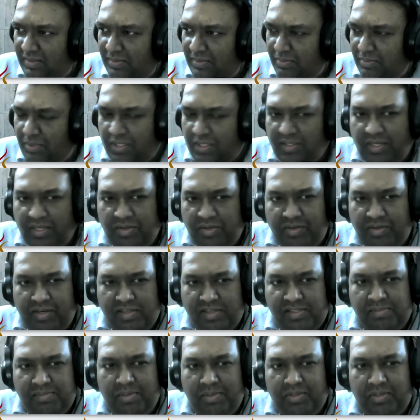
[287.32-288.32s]
what can you tell
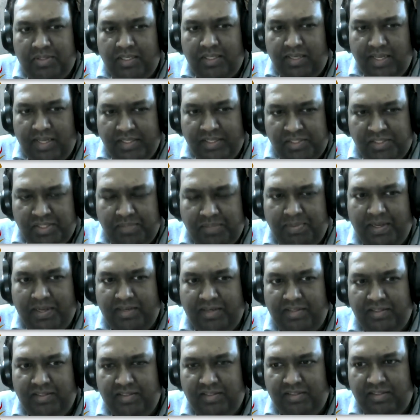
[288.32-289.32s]
us about the lecture
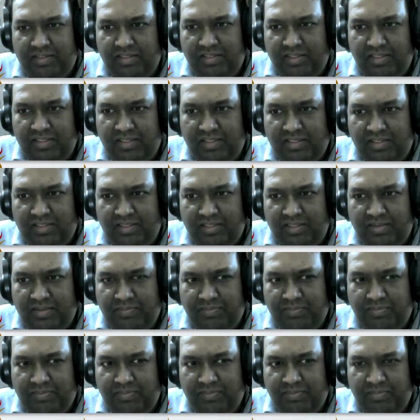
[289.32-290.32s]
panel um,
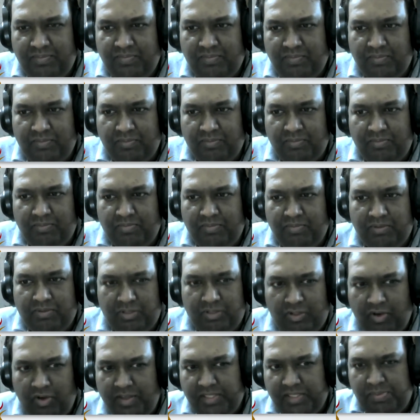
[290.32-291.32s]
mm-hmm.
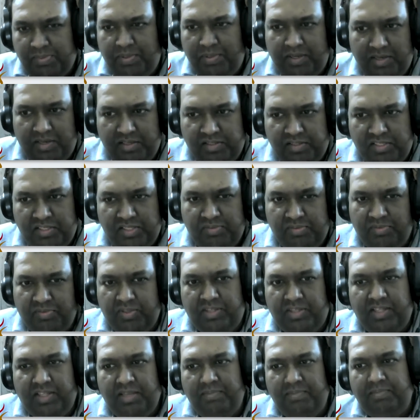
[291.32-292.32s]
your experiences
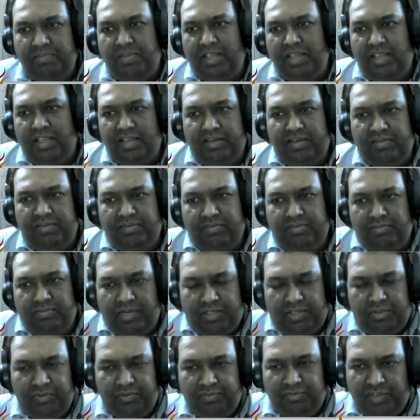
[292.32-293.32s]
with them and
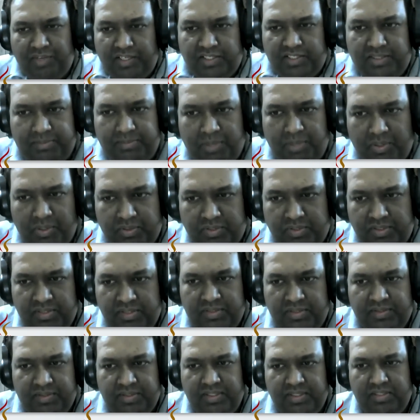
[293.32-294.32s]
what you felt about
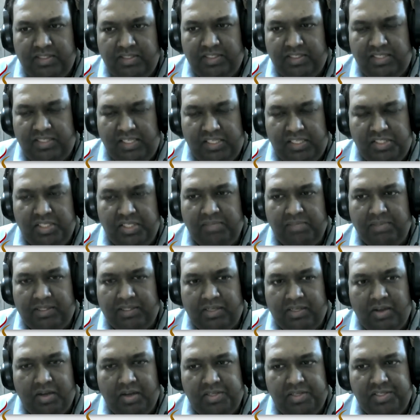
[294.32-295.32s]
the teaching
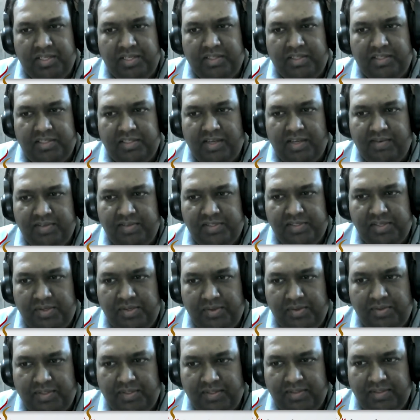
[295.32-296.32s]
methodology at the java institute